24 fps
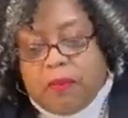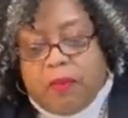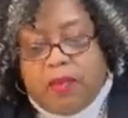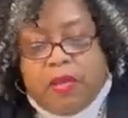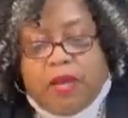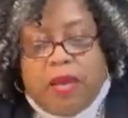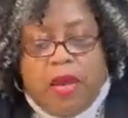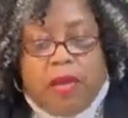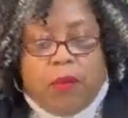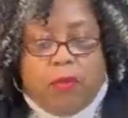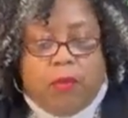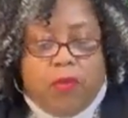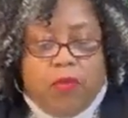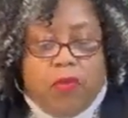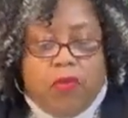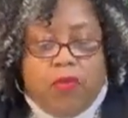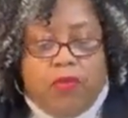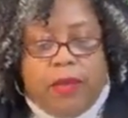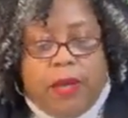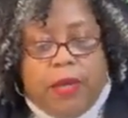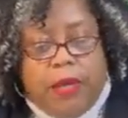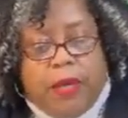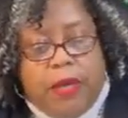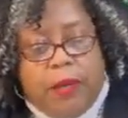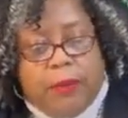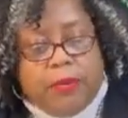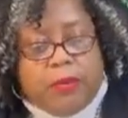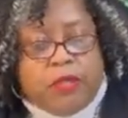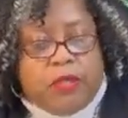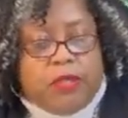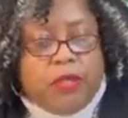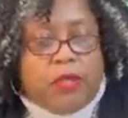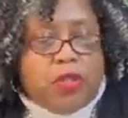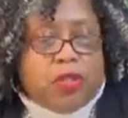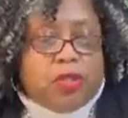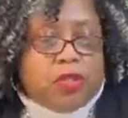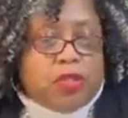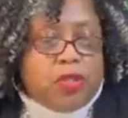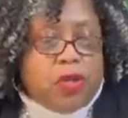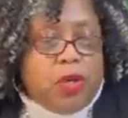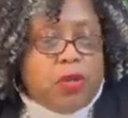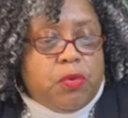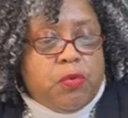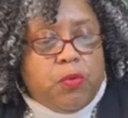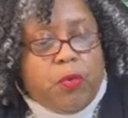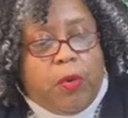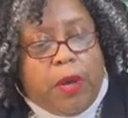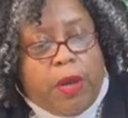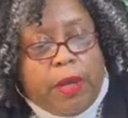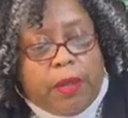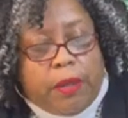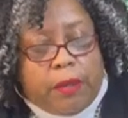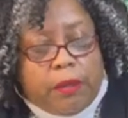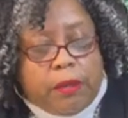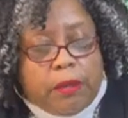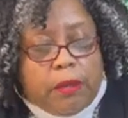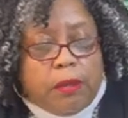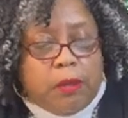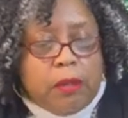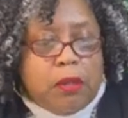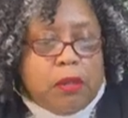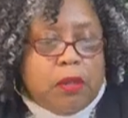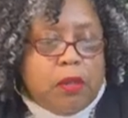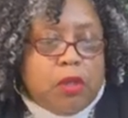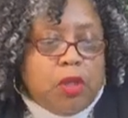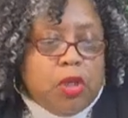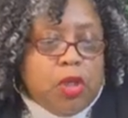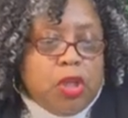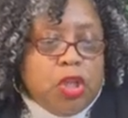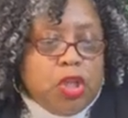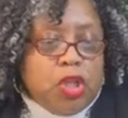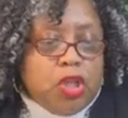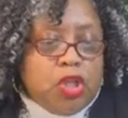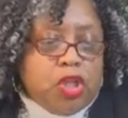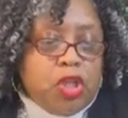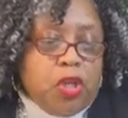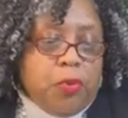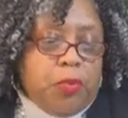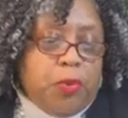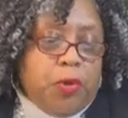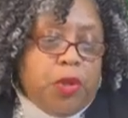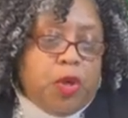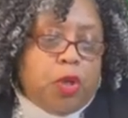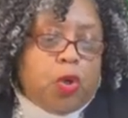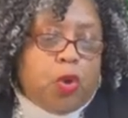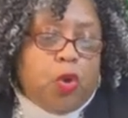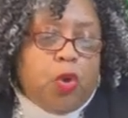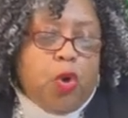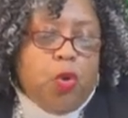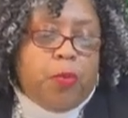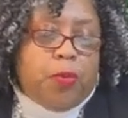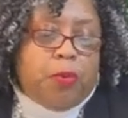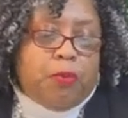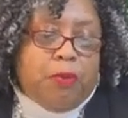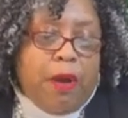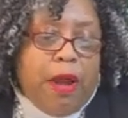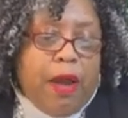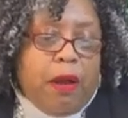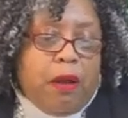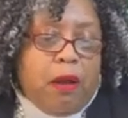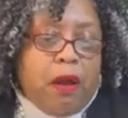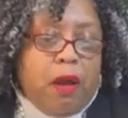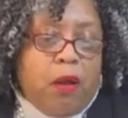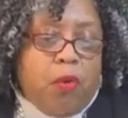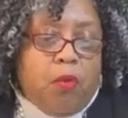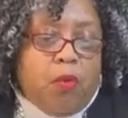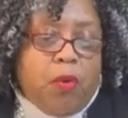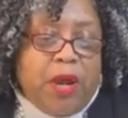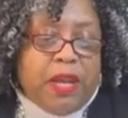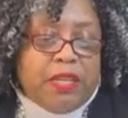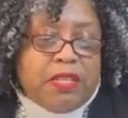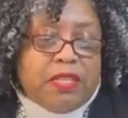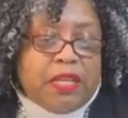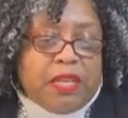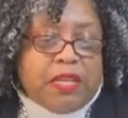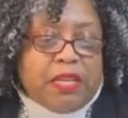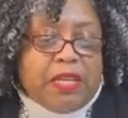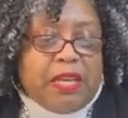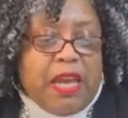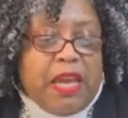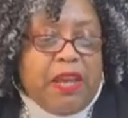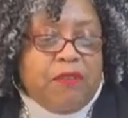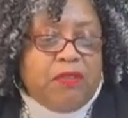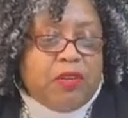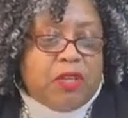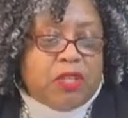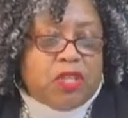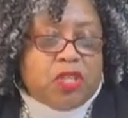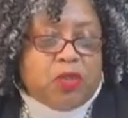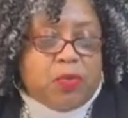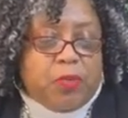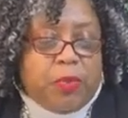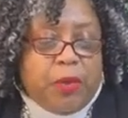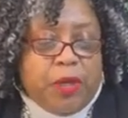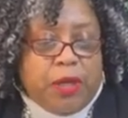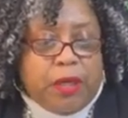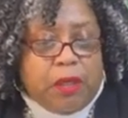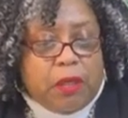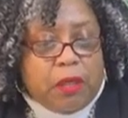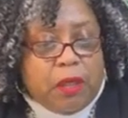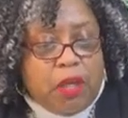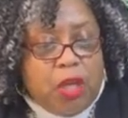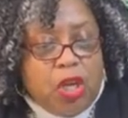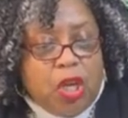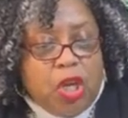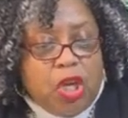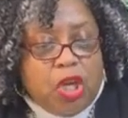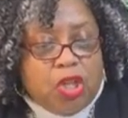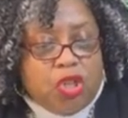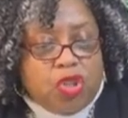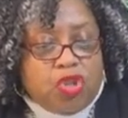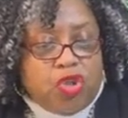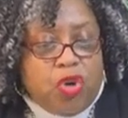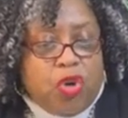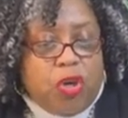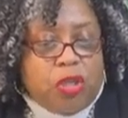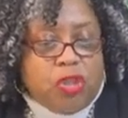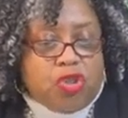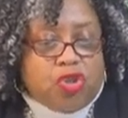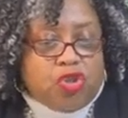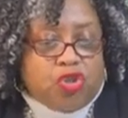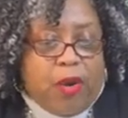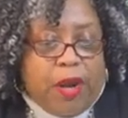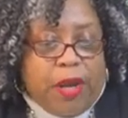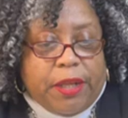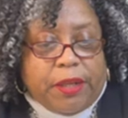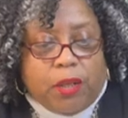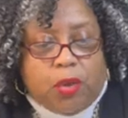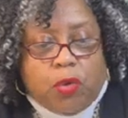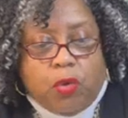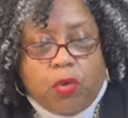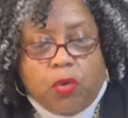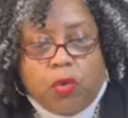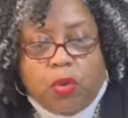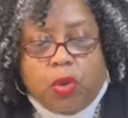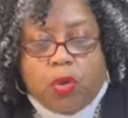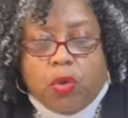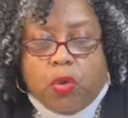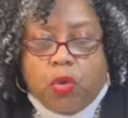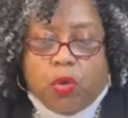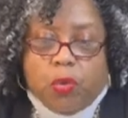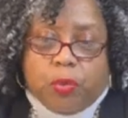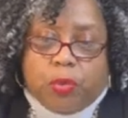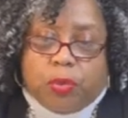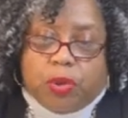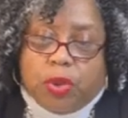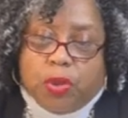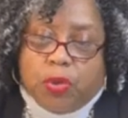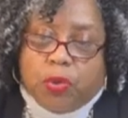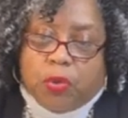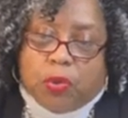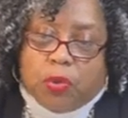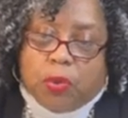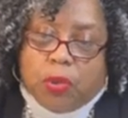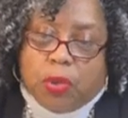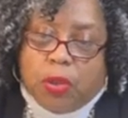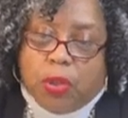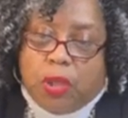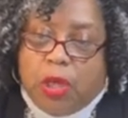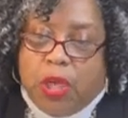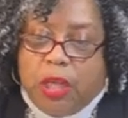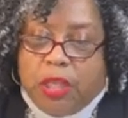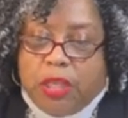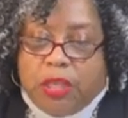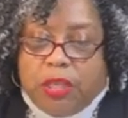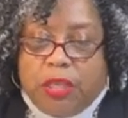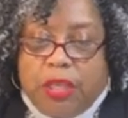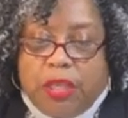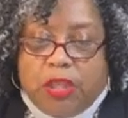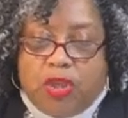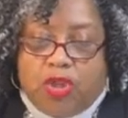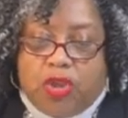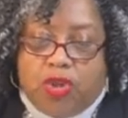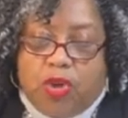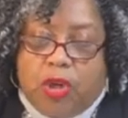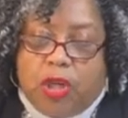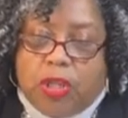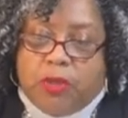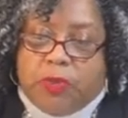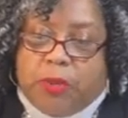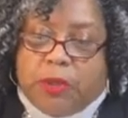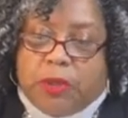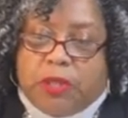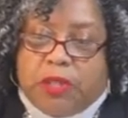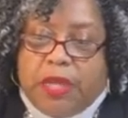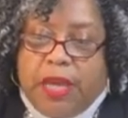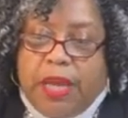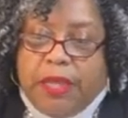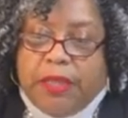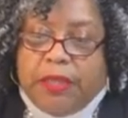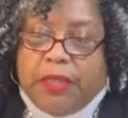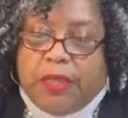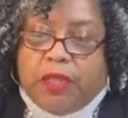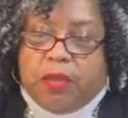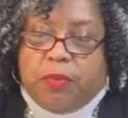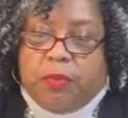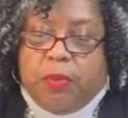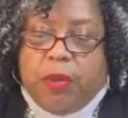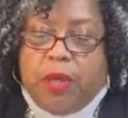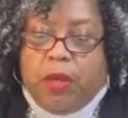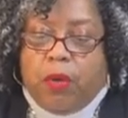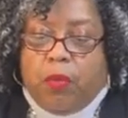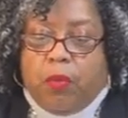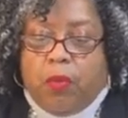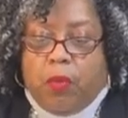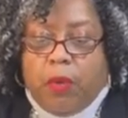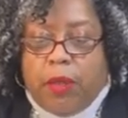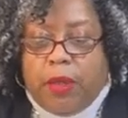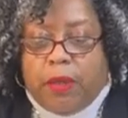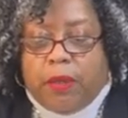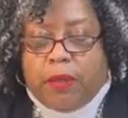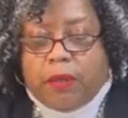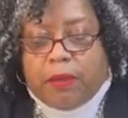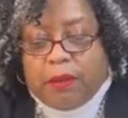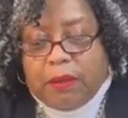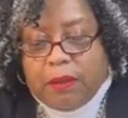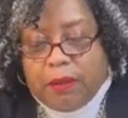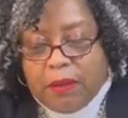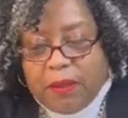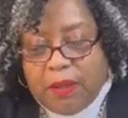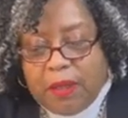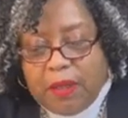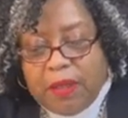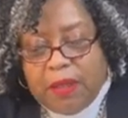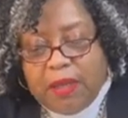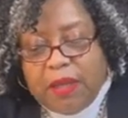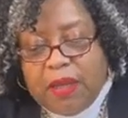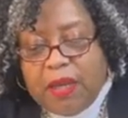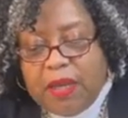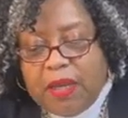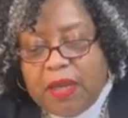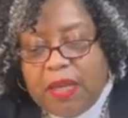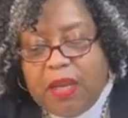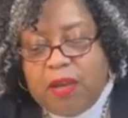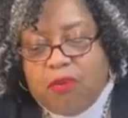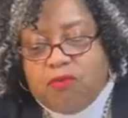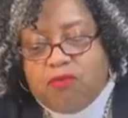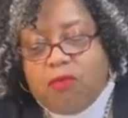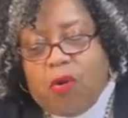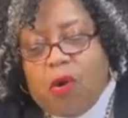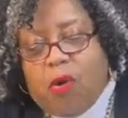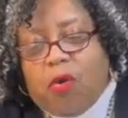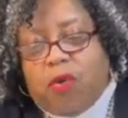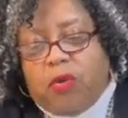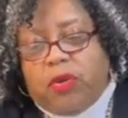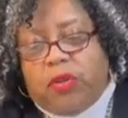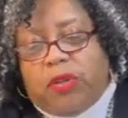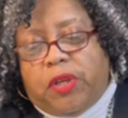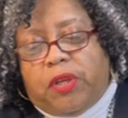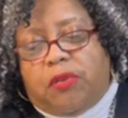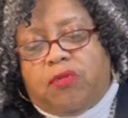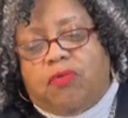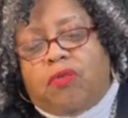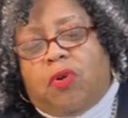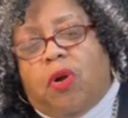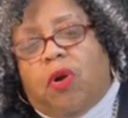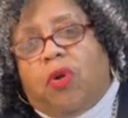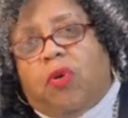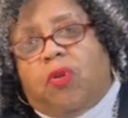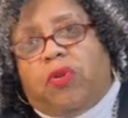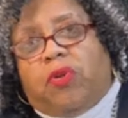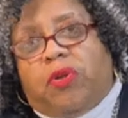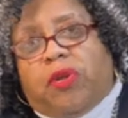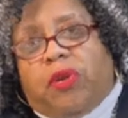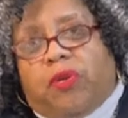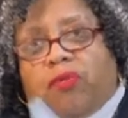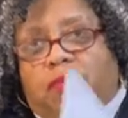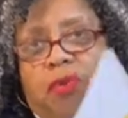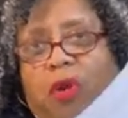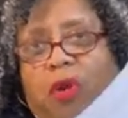You got to move your hips in a certain way. She put a hoop around her waist and gave it a spin. George tried the hula hoop too. Then George pretended to be a wheel. He rolled and rolled and